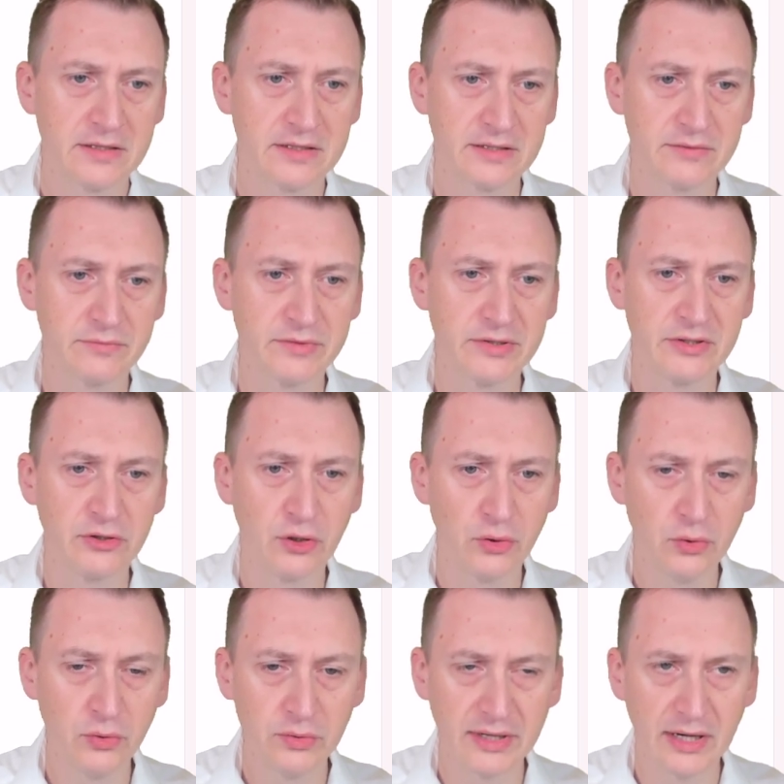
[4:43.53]
We
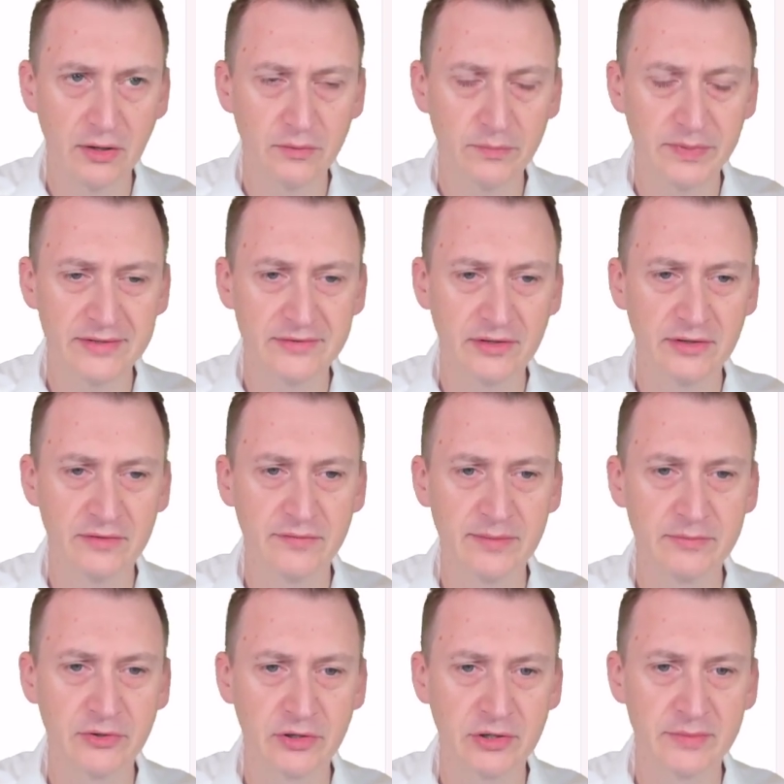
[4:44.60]
know now, based on the Veeam
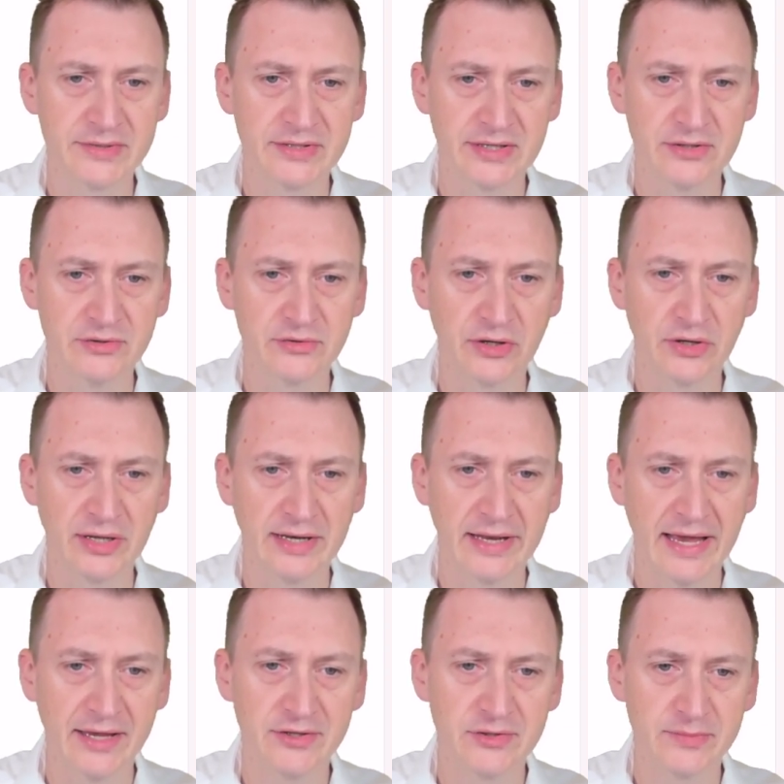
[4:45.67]
documentation, that it
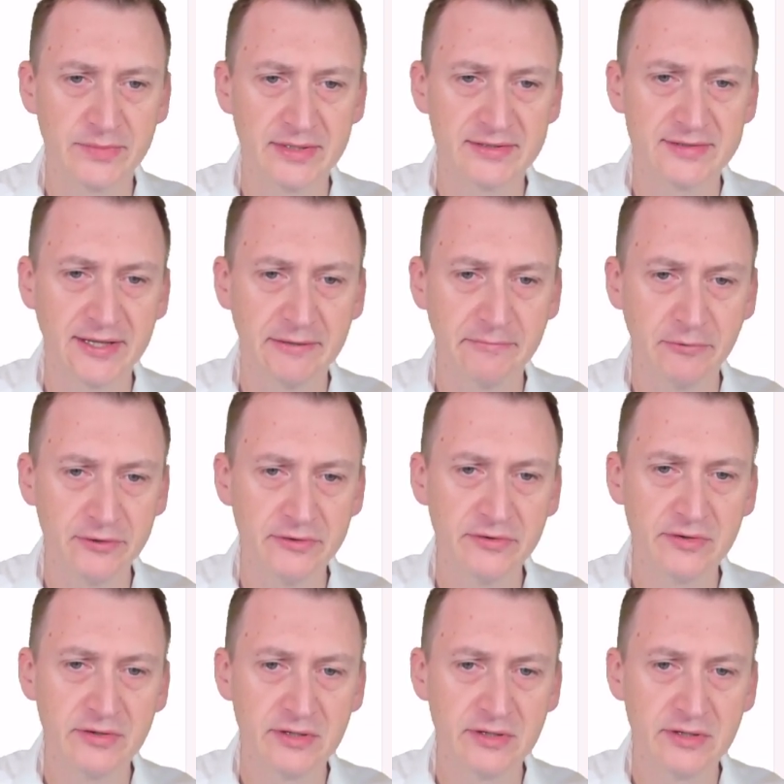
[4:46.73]
has to be disabled,